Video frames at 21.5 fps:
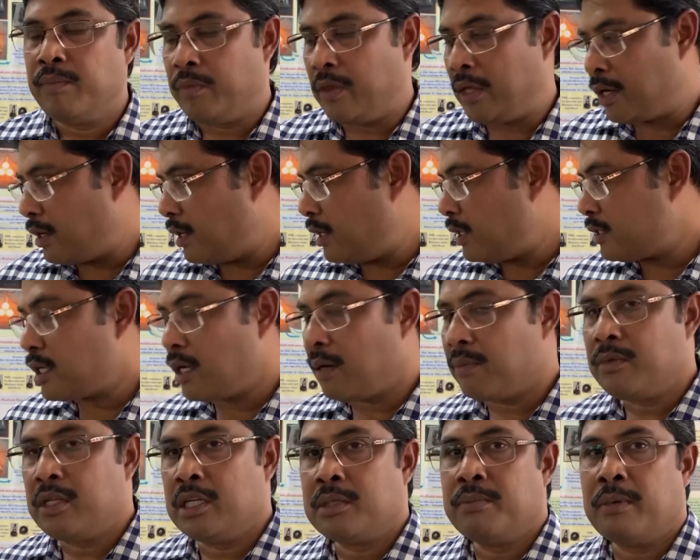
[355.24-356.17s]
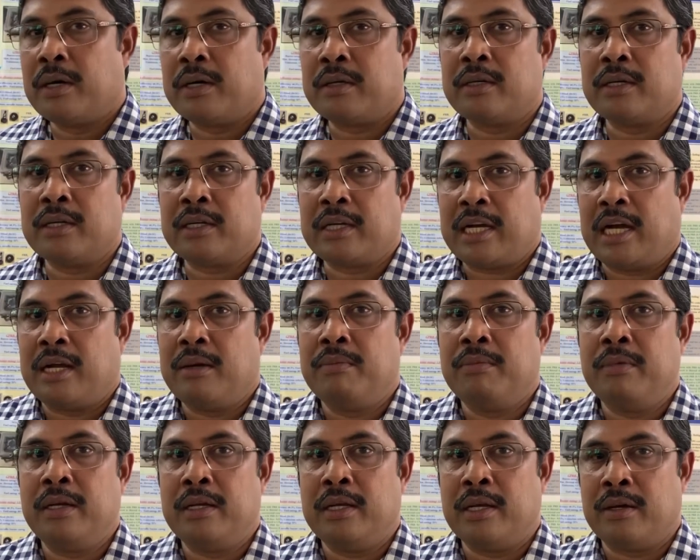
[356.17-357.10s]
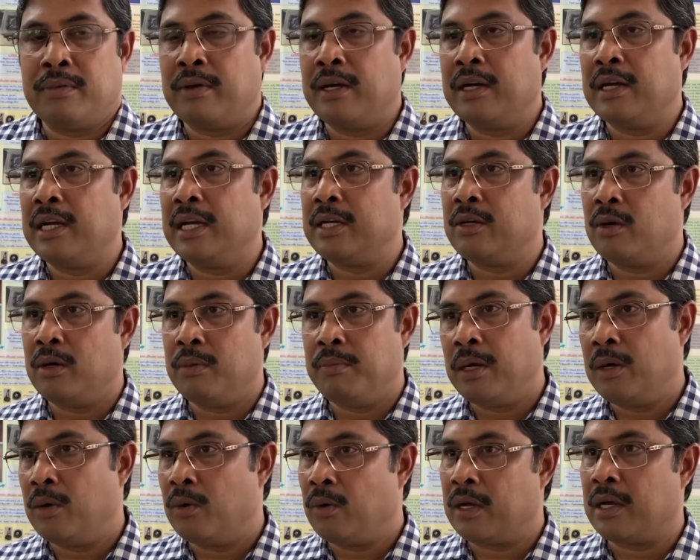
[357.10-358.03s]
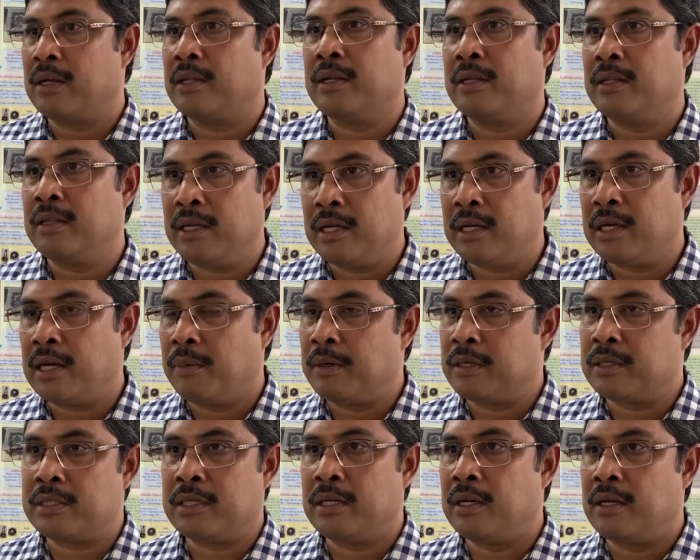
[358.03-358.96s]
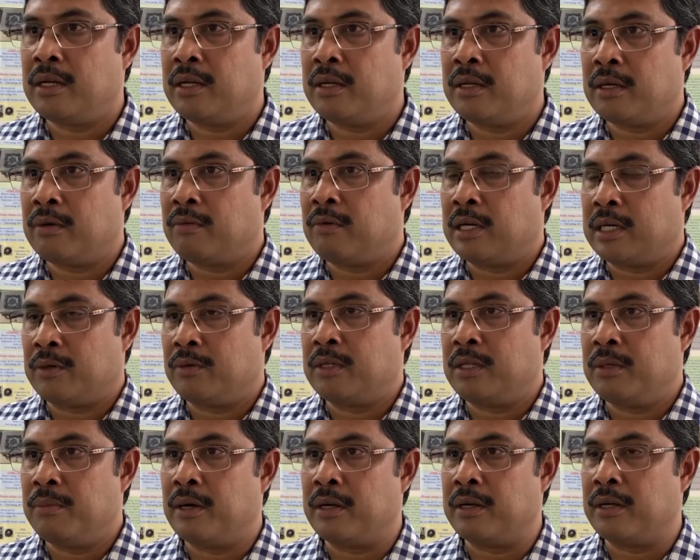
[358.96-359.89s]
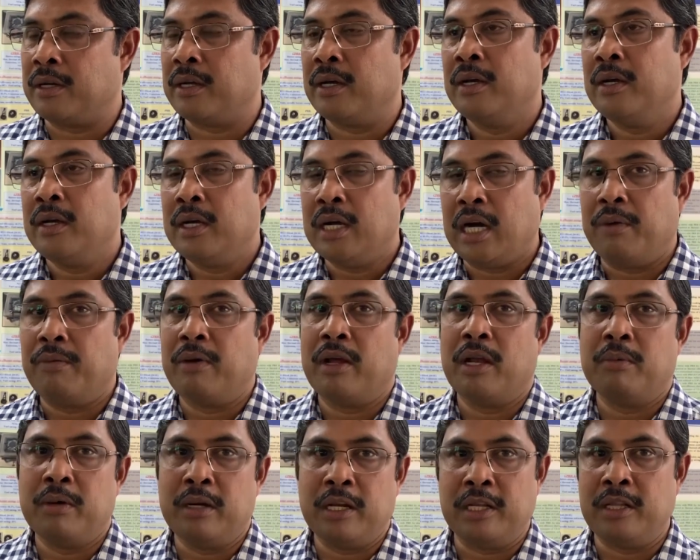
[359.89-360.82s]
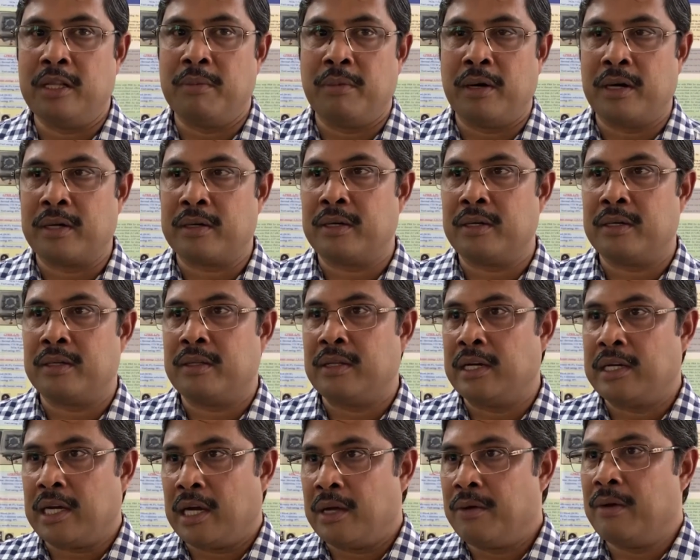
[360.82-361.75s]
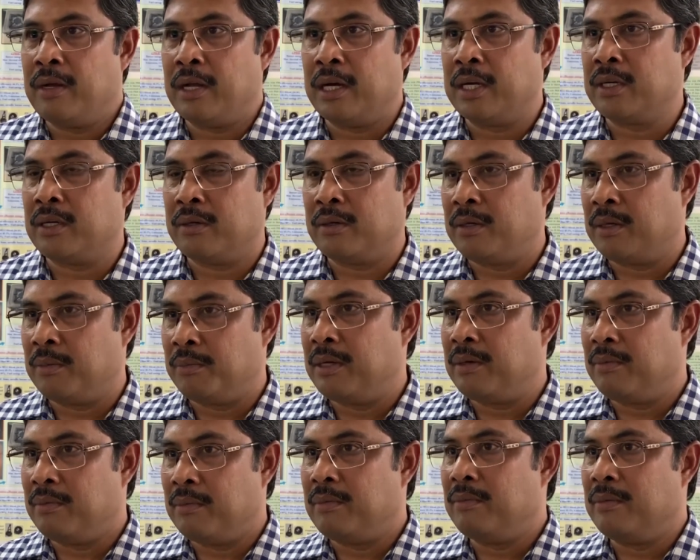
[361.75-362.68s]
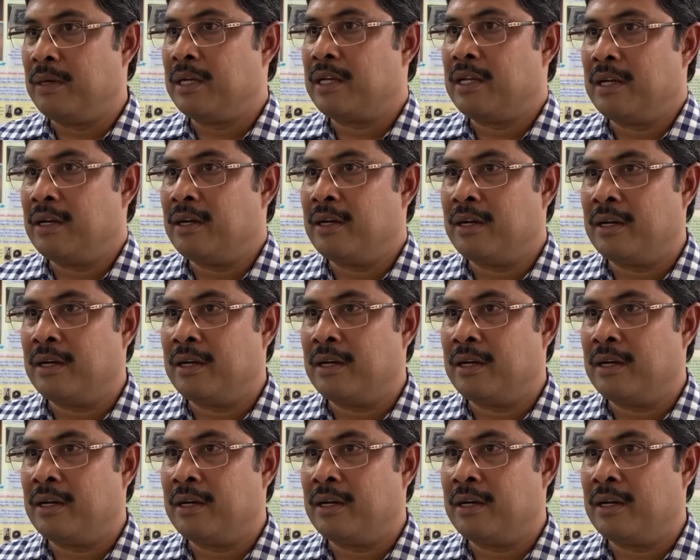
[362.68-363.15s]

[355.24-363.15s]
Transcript: the cost of this burner can be definitely it will be lower than the commercial you know, whatever the burner available in the market that I will I mean make a